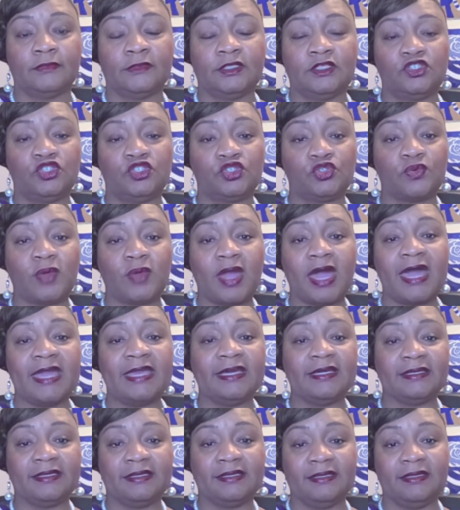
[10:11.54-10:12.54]
Try
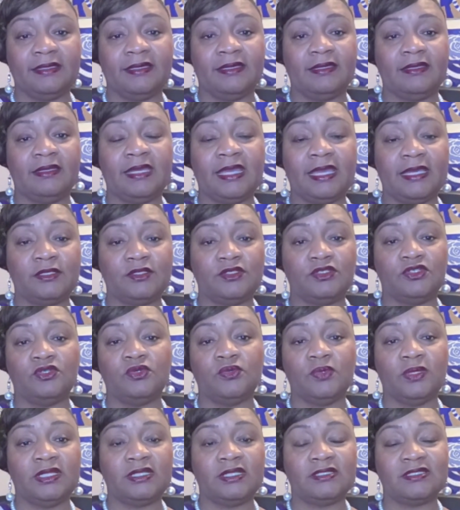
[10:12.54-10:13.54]
again and
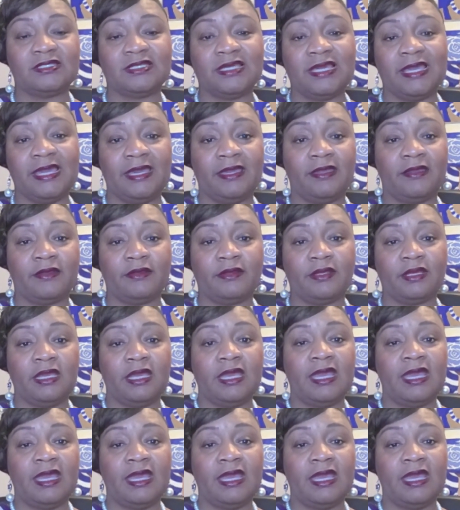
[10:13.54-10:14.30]
do it scared.